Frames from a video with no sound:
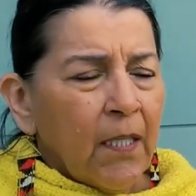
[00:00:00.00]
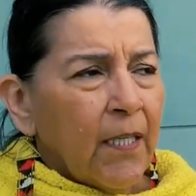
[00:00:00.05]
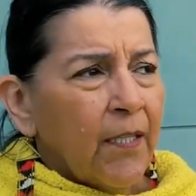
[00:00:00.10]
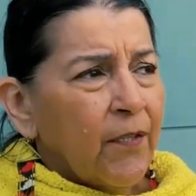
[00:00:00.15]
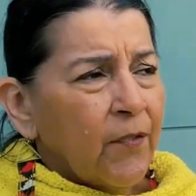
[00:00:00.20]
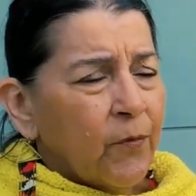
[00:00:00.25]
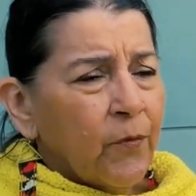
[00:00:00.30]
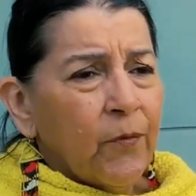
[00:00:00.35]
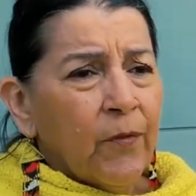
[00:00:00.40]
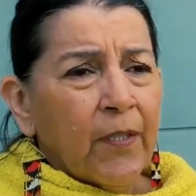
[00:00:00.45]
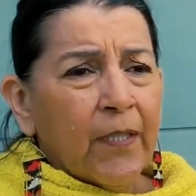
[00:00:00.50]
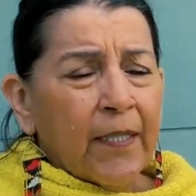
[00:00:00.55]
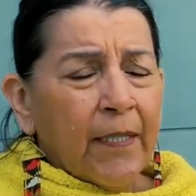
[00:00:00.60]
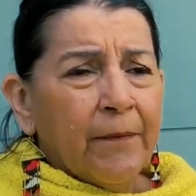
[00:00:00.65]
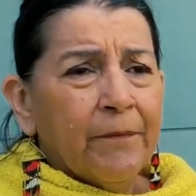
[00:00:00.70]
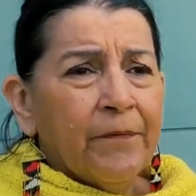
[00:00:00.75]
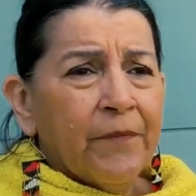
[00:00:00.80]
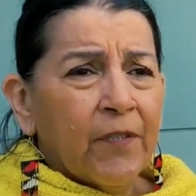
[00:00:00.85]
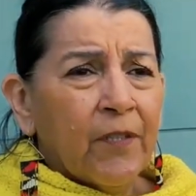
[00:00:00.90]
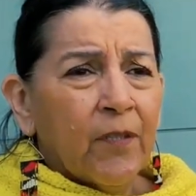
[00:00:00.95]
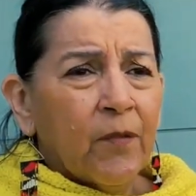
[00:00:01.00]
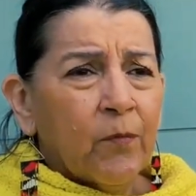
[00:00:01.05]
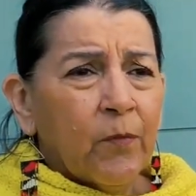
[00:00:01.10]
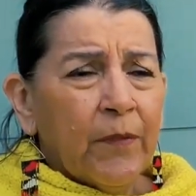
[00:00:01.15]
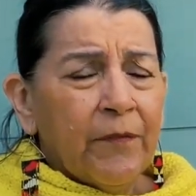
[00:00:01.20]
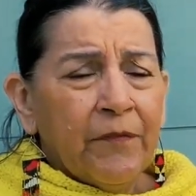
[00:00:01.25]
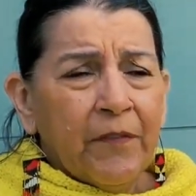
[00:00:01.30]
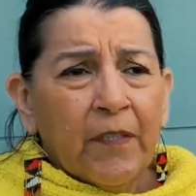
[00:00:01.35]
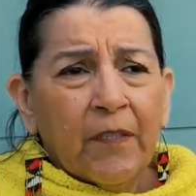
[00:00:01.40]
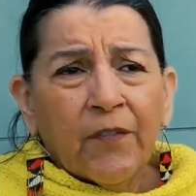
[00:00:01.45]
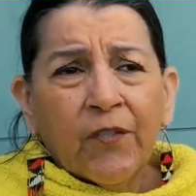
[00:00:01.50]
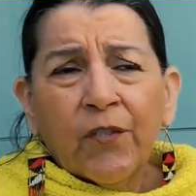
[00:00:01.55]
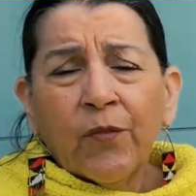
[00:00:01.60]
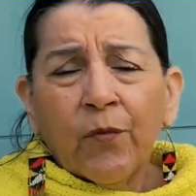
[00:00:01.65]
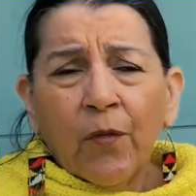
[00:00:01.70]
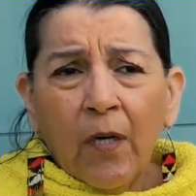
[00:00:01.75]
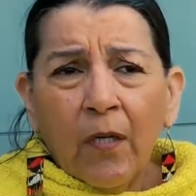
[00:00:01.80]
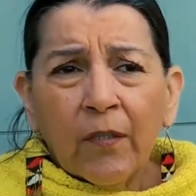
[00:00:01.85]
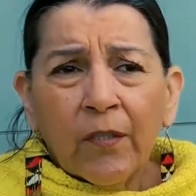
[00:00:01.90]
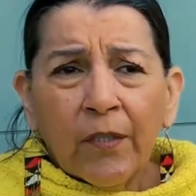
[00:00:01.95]
And through the comfort, we feel
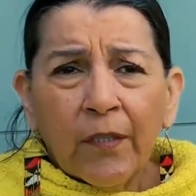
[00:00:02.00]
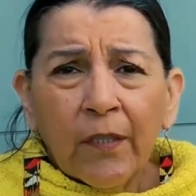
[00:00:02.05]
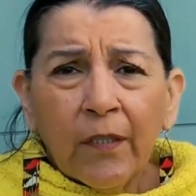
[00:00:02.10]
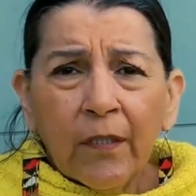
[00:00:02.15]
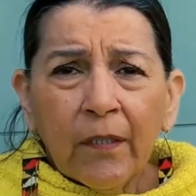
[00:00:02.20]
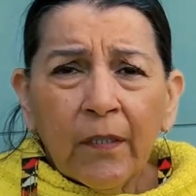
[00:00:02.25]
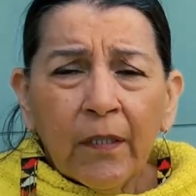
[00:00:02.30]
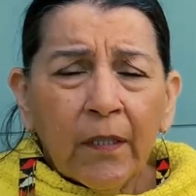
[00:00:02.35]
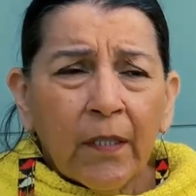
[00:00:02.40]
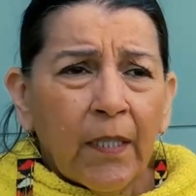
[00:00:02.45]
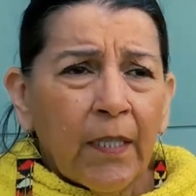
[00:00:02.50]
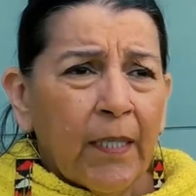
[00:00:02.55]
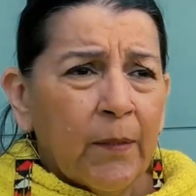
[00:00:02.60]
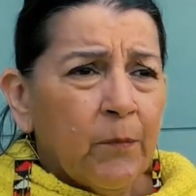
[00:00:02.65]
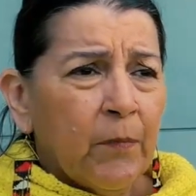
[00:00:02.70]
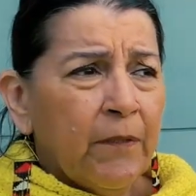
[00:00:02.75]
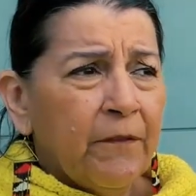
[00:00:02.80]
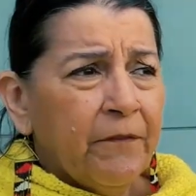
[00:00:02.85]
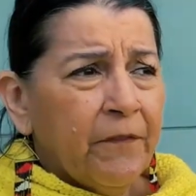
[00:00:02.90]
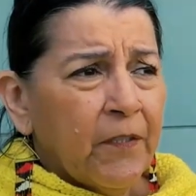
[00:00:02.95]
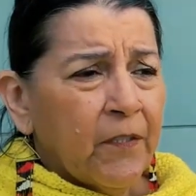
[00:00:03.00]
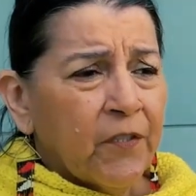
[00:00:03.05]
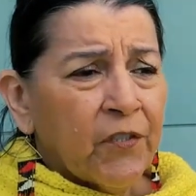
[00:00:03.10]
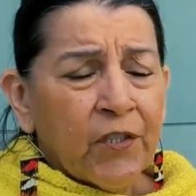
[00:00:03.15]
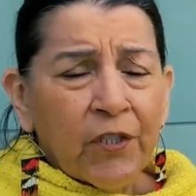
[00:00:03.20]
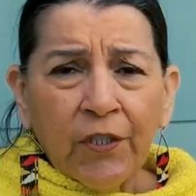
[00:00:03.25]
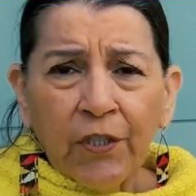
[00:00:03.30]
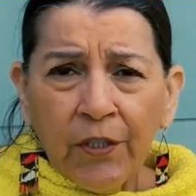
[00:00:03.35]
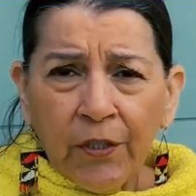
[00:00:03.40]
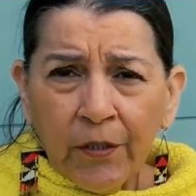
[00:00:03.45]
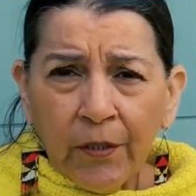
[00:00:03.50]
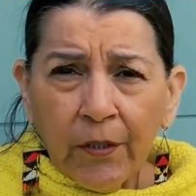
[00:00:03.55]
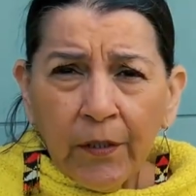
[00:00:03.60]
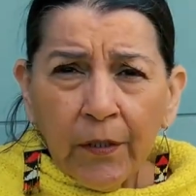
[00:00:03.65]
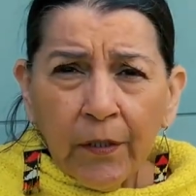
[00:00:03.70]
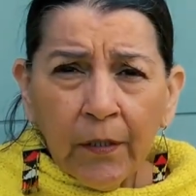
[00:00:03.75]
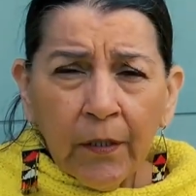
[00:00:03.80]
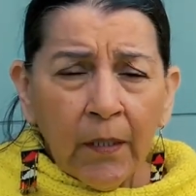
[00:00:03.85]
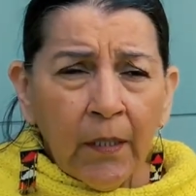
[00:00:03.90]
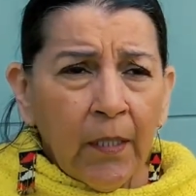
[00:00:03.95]
stronger and we feel
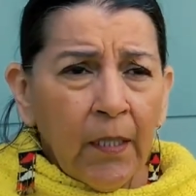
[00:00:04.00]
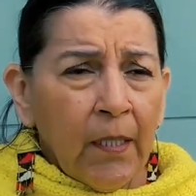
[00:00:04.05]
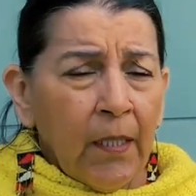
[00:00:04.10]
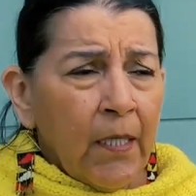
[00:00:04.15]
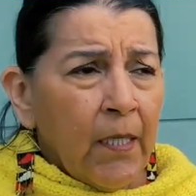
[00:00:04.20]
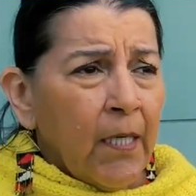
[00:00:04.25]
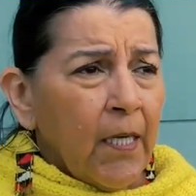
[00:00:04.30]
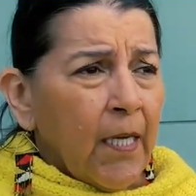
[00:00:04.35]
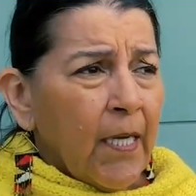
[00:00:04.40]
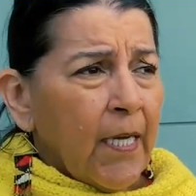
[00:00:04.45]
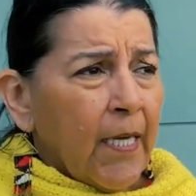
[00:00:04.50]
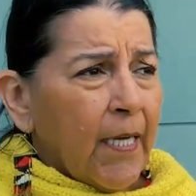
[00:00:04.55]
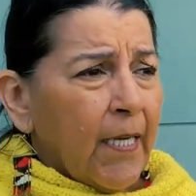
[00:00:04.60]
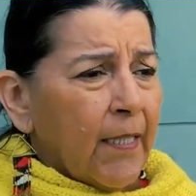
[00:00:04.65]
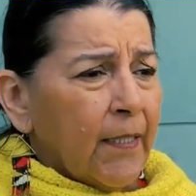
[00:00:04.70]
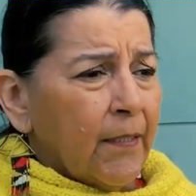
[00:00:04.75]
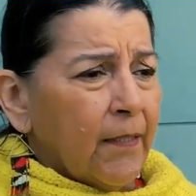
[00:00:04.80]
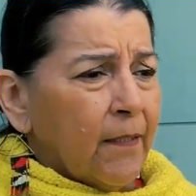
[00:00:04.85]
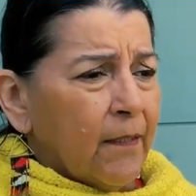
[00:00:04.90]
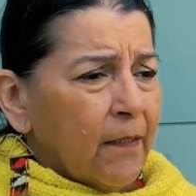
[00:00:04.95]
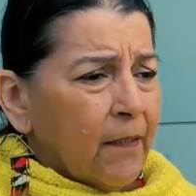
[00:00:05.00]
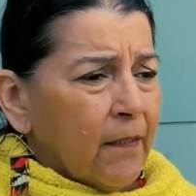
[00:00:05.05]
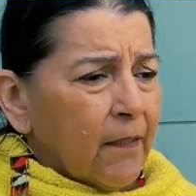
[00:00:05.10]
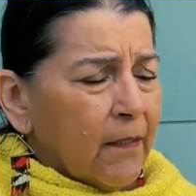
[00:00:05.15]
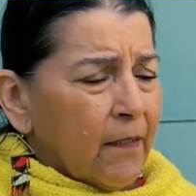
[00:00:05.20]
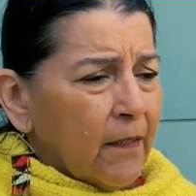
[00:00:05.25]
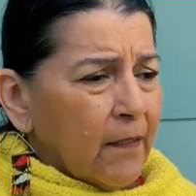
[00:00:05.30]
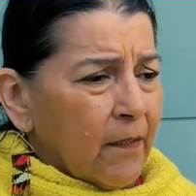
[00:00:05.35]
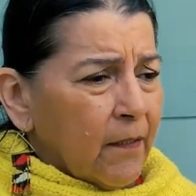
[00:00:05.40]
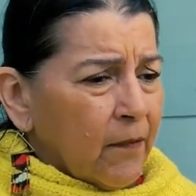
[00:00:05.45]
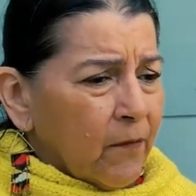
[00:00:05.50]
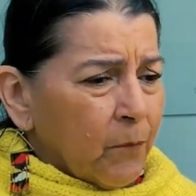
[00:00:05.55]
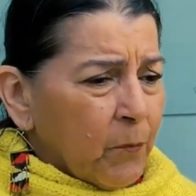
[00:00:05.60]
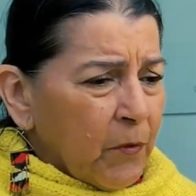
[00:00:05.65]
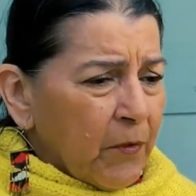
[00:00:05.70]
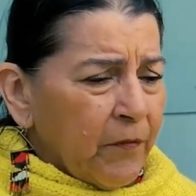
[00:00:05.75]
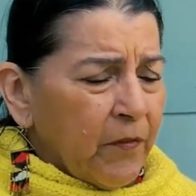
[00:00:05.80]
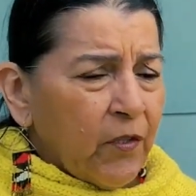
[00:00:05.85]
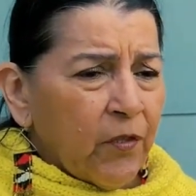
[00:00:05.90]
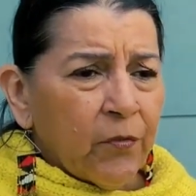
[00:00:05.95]
secure. And
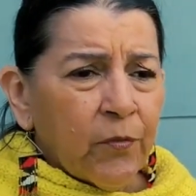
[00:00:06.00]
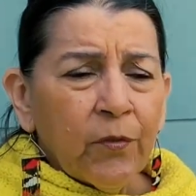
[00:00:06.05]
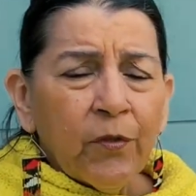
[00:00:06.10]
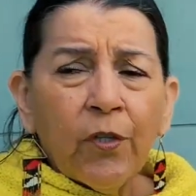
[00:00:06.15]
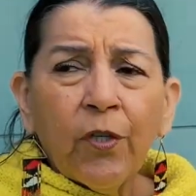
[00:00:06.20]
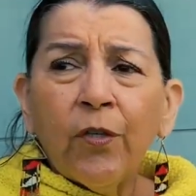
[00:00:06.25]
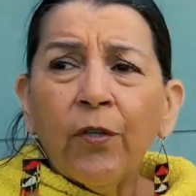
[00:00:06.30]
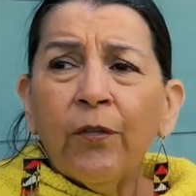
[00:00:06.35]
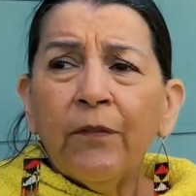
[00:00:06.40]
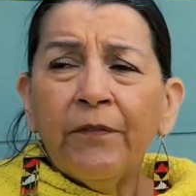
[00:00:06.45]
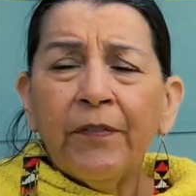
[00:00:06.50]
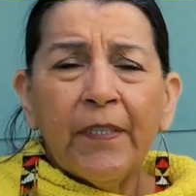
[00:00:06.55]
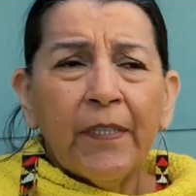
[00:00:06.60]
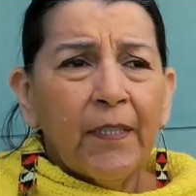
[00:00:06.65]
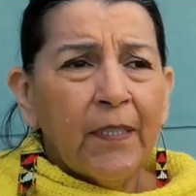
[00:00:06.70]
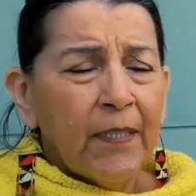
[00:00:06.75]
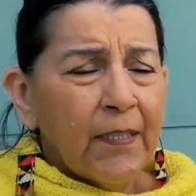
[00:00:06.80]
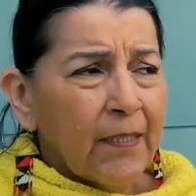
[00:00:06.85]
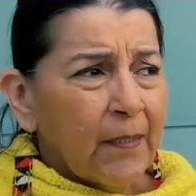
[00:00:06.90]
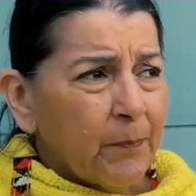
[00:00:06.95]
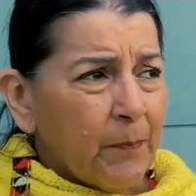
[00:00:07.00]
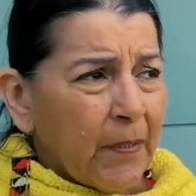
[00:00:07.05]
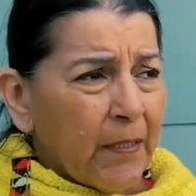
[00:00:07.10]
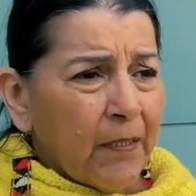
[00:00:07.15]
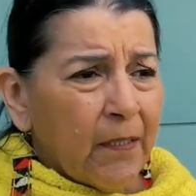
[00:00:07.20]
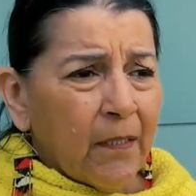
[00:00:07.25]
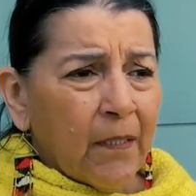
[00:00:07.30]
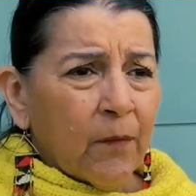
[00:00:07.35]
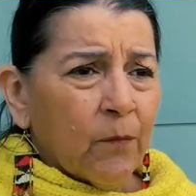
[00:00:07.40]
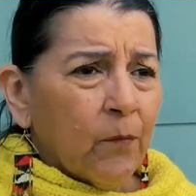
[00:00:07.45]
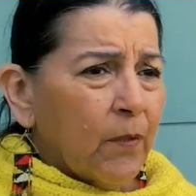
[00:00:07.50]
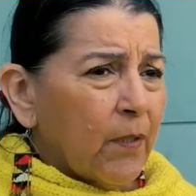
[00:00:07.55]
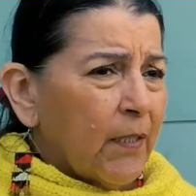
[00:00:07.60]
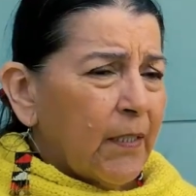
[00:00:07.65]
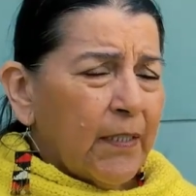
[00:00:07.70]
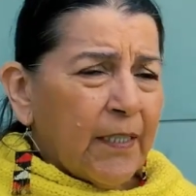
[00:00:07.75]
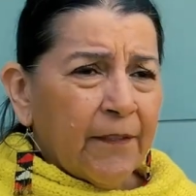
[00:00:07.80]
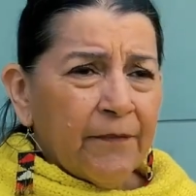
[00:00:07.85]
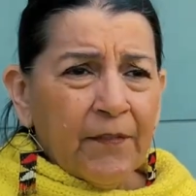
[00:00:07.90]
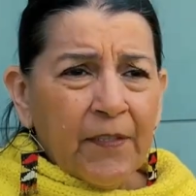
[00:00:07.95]
moving through COVID has been a really
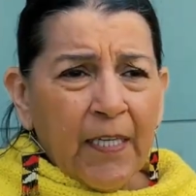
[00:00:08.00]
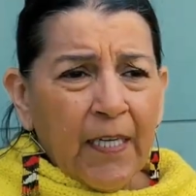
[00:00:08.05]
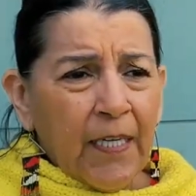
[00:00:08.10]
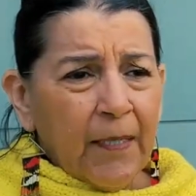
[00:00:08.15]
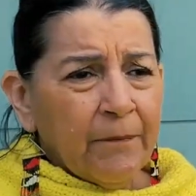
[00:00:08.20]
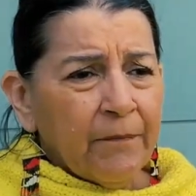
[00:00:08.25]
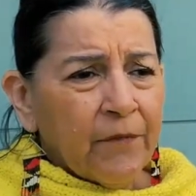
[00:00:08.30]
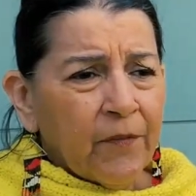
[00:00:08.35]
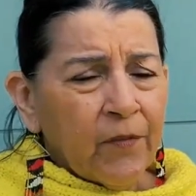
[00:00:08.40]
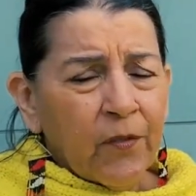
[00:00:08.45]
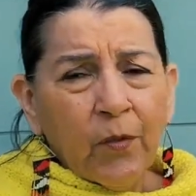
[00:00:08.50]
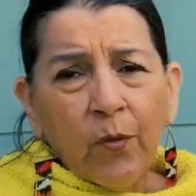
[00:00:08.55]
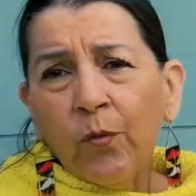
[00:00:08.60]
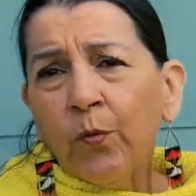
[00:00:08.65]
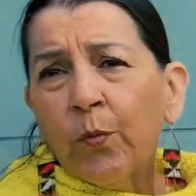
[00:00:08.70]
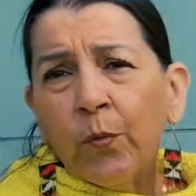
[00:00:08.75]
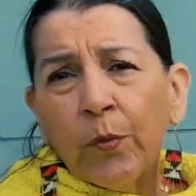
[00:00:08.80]
tough time for the whole